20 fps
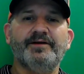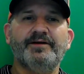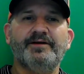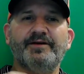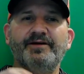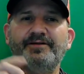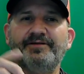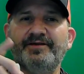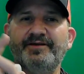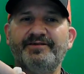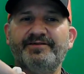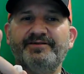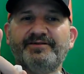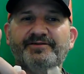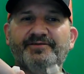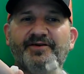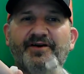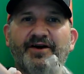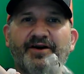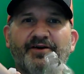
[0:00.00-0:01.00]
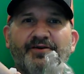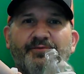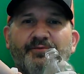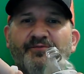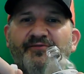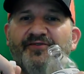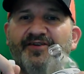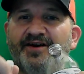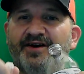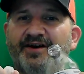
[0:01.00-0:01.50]
Now, this is a very,
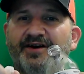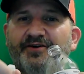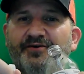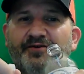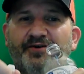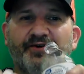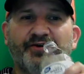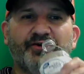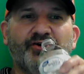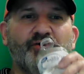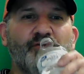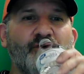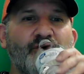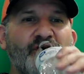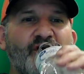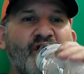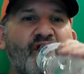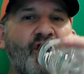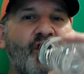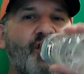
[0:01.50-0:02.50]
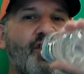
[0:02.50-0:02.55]
very critical one.